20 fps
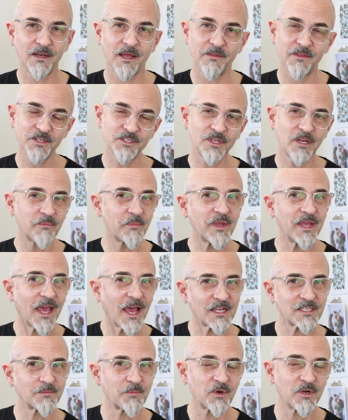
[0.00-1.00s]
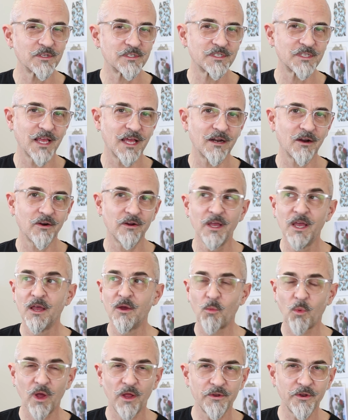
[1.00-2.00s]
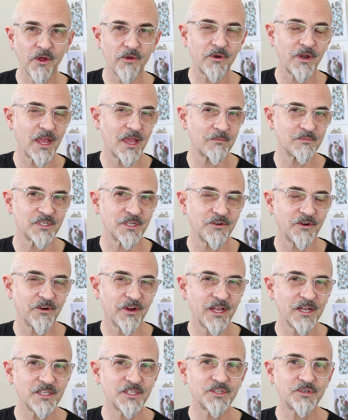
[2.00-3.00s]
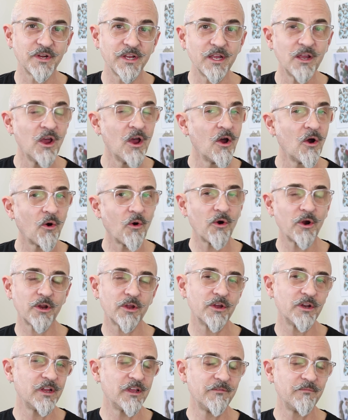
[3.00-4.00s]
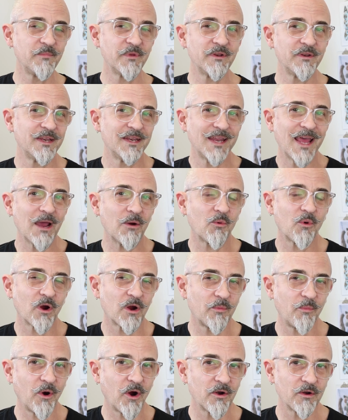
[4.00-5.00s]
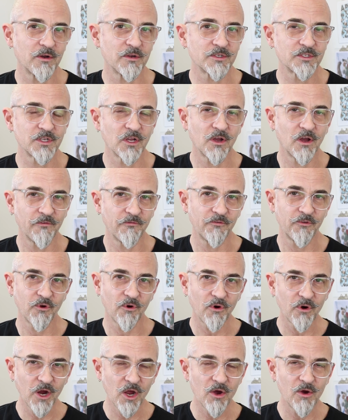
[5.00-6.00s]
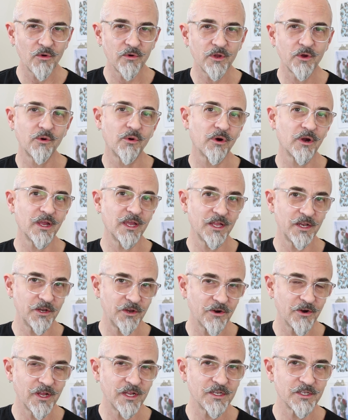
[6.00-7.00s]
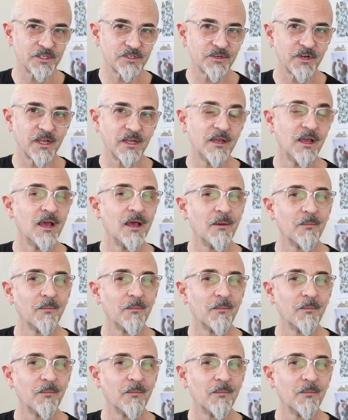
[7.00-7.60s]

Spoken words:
Now, this could be experts that are well-known names in your industry, or it could even be network partners of your own who are in your industry,